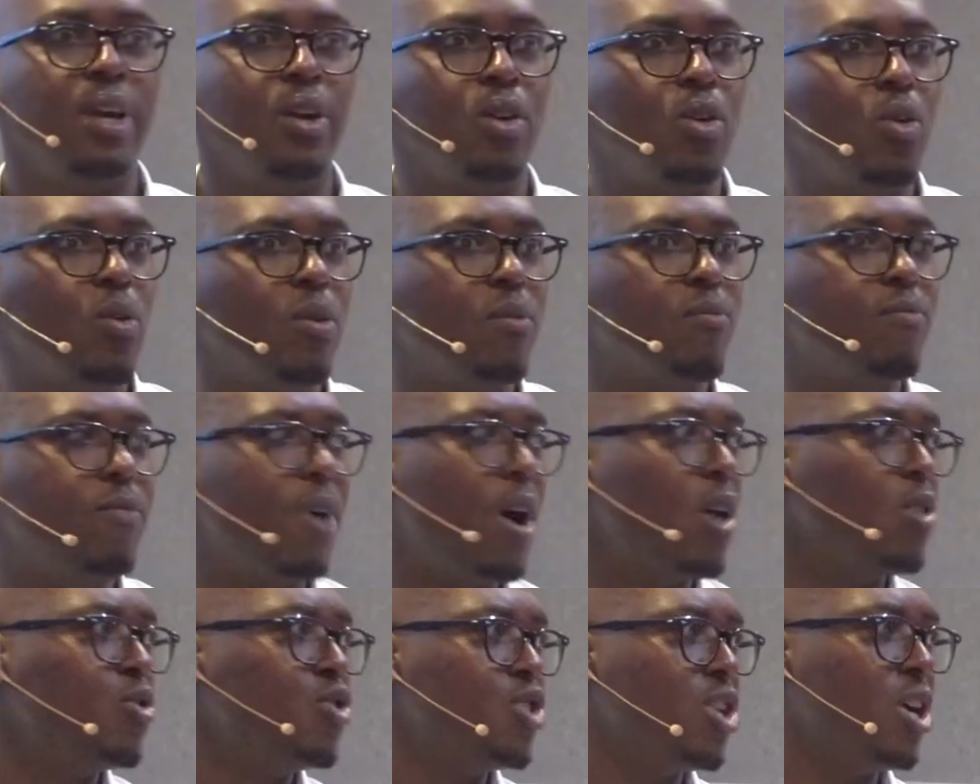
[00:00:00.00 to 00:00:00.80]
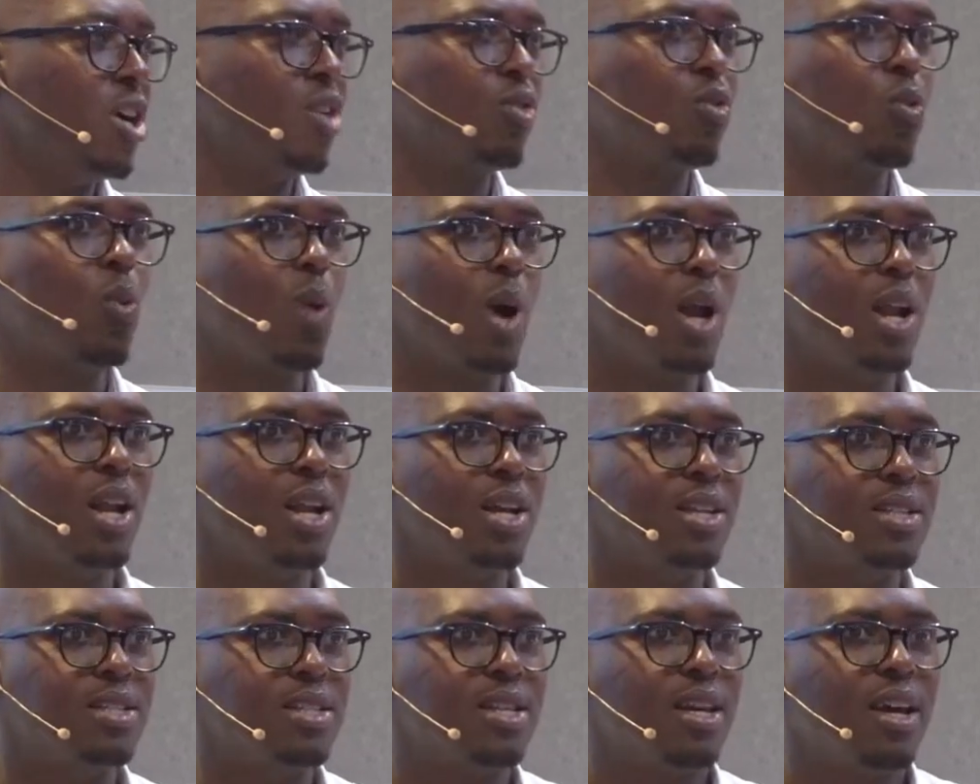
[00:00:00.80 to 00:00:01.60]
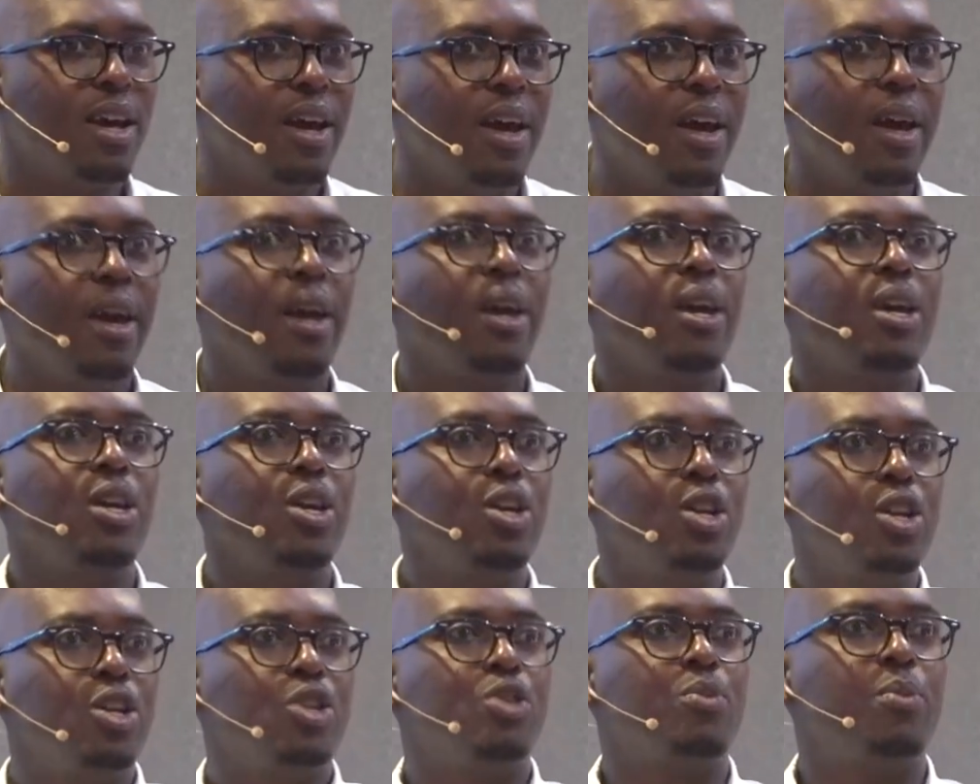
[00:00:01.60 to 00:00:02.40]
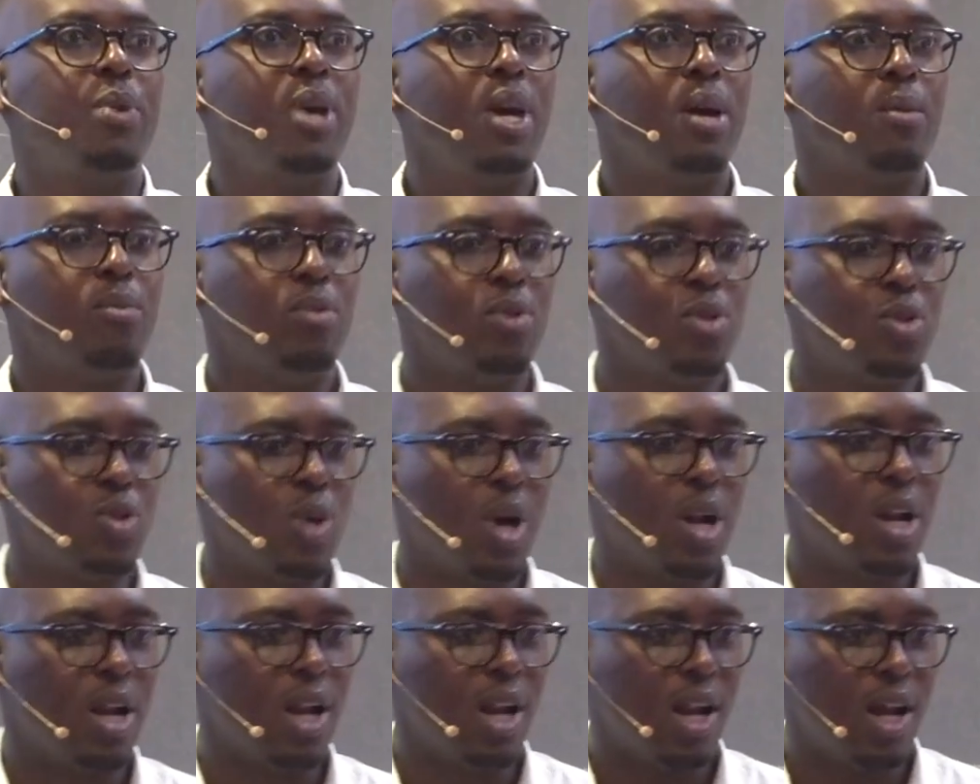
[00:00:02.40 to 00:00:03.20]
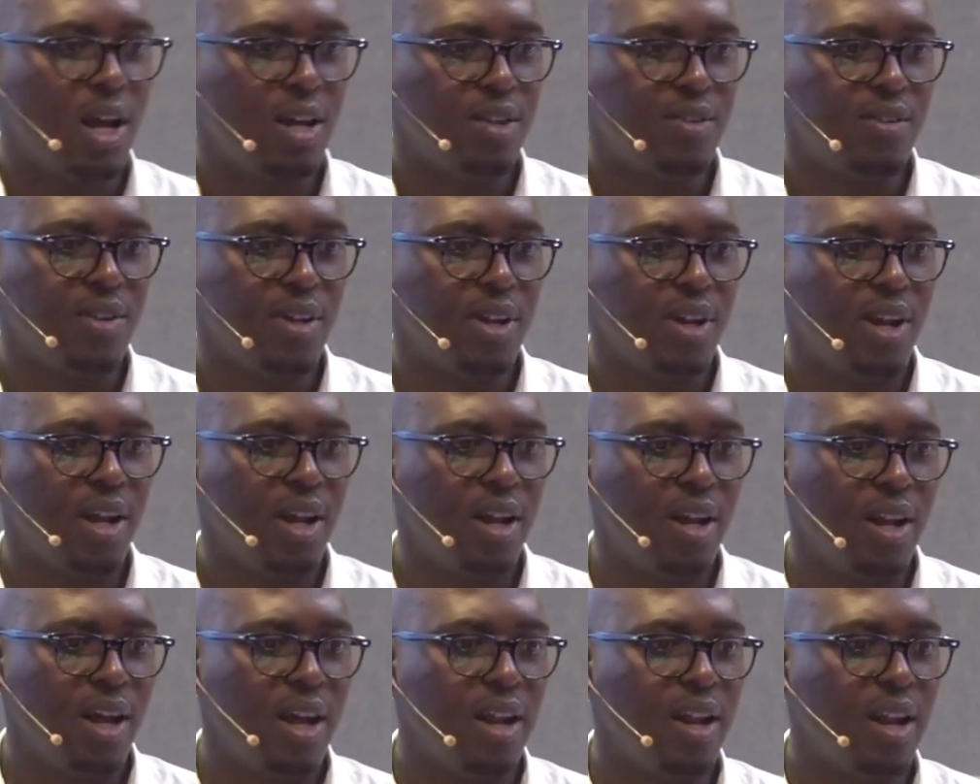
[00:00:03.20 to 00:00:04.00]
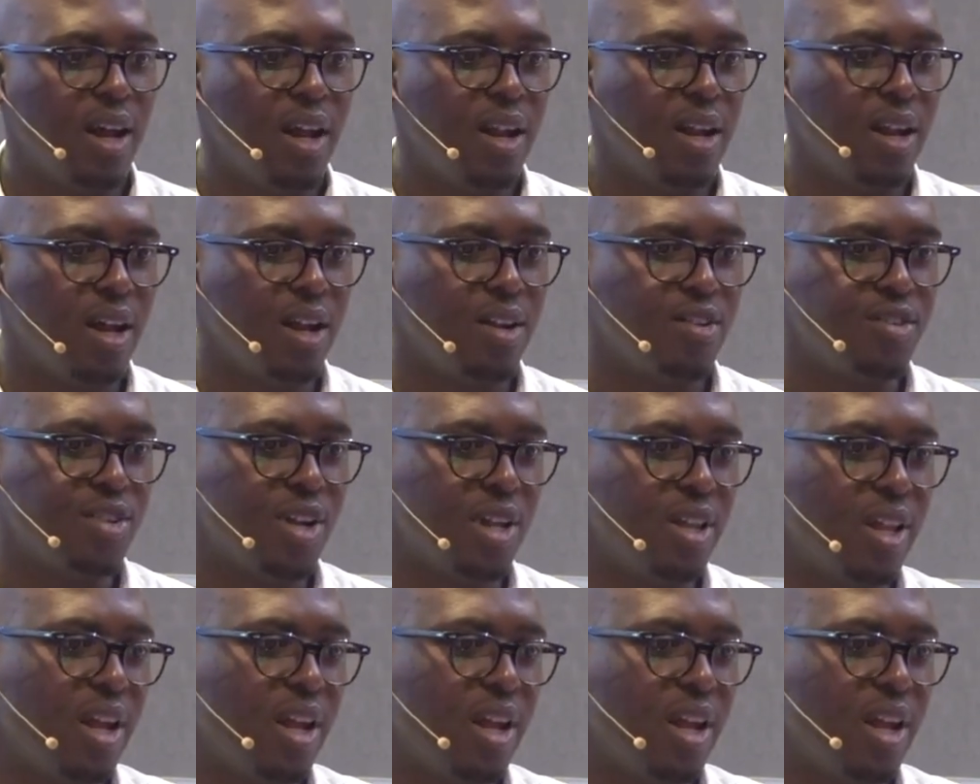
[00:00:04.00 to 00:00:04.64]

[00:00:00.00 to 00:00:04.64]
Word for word: you're doing vouchers, wallets. You need to be able to analyze and, and, and, and trade